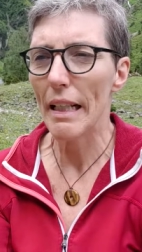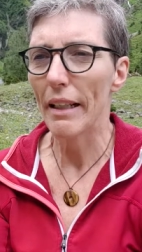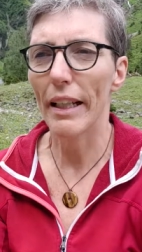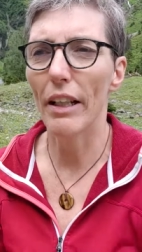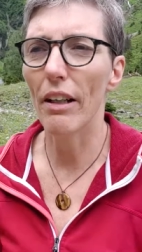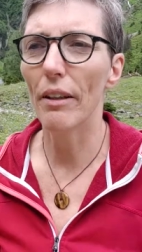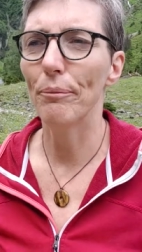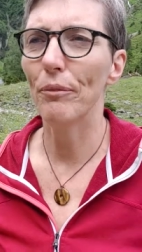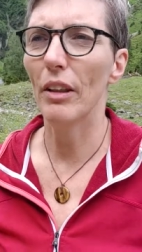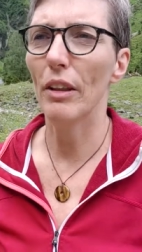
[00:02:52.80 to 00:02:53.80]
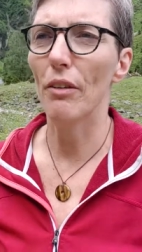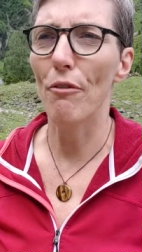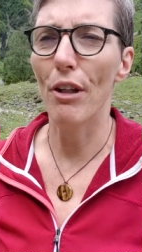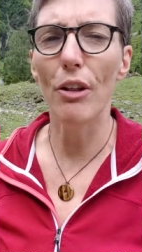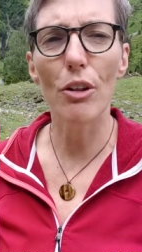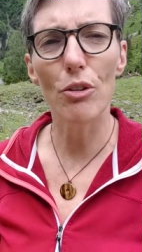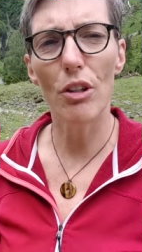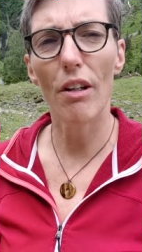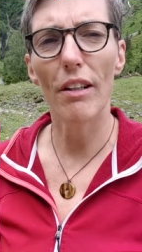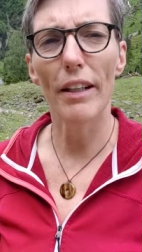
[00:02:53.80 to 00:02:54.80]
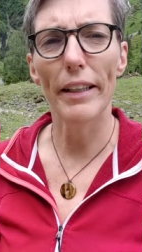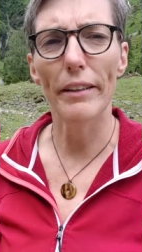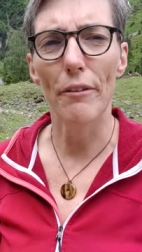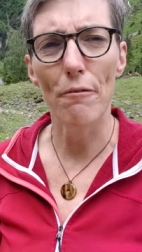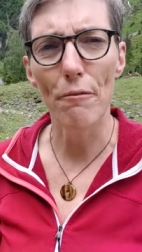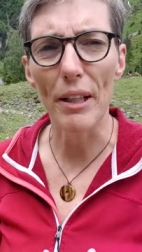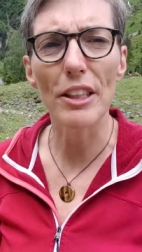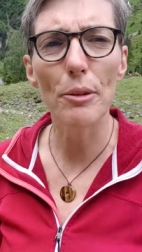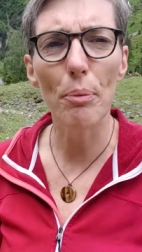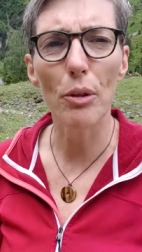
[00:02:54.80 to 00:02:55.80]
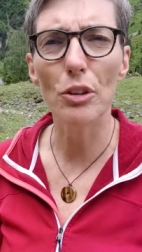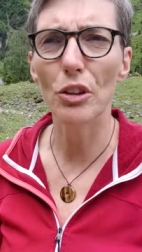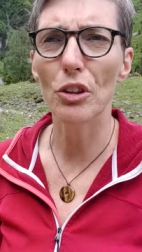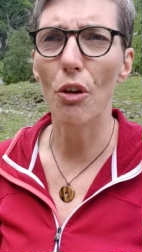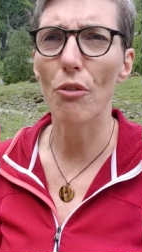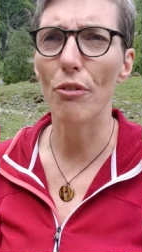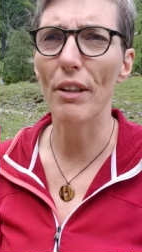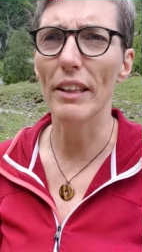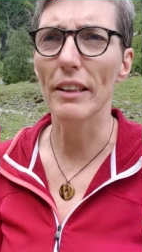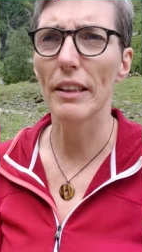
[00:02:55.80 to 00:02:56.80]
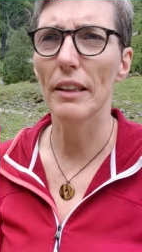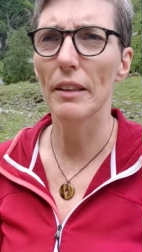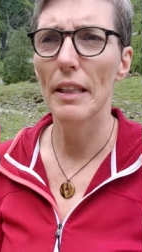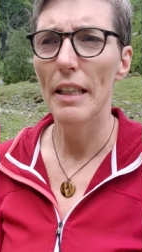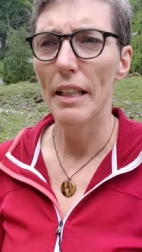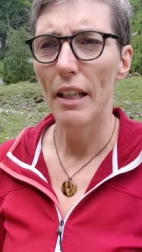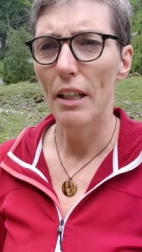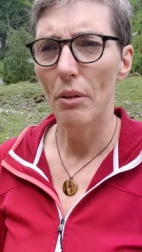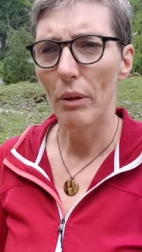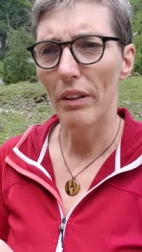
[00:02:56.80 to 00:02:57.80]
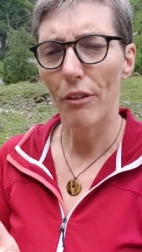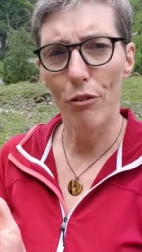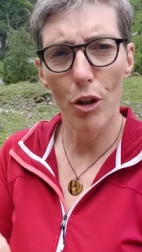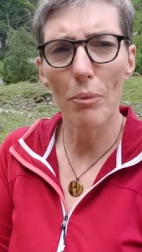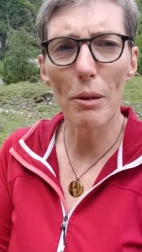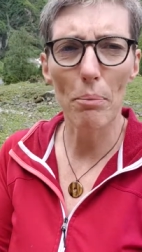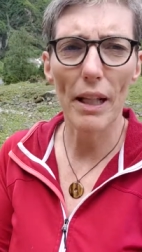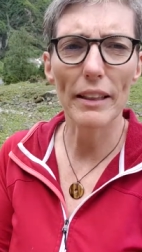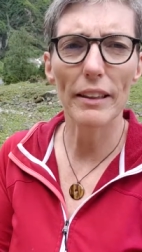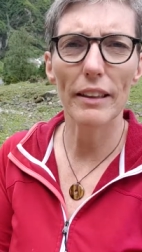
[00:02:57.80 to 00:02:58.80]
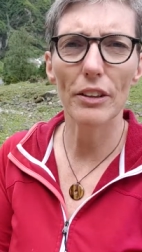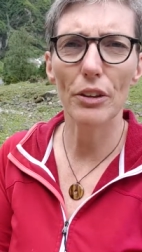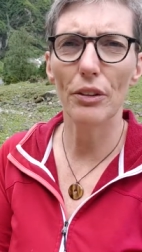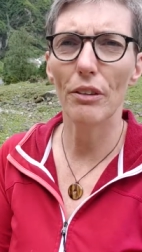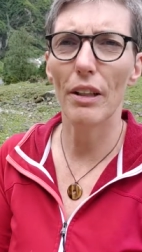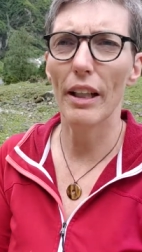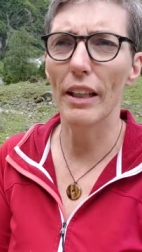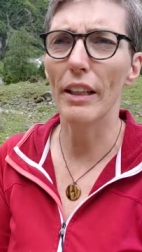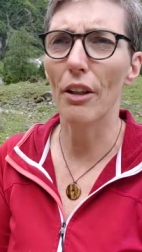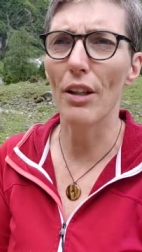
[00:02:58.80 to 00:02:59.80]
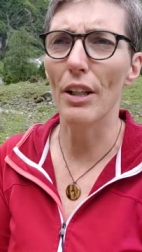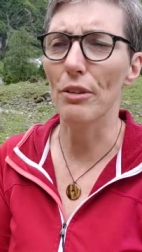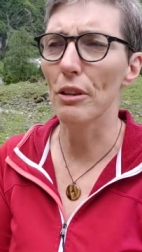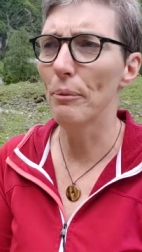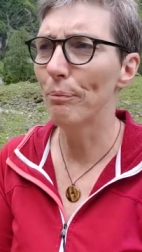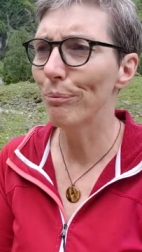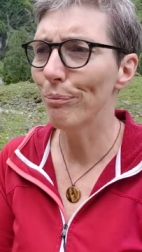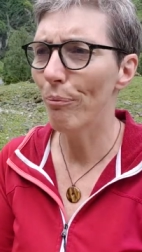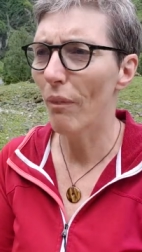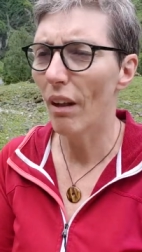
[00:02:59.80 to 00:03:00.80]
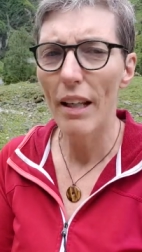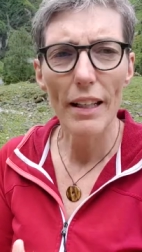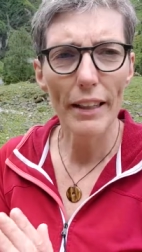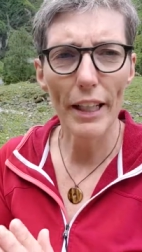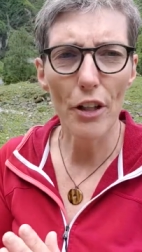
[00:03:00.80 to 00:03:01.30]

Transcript: They are, uh, values are like the fence posts of a fence when they're firmly planted into the in the ground, they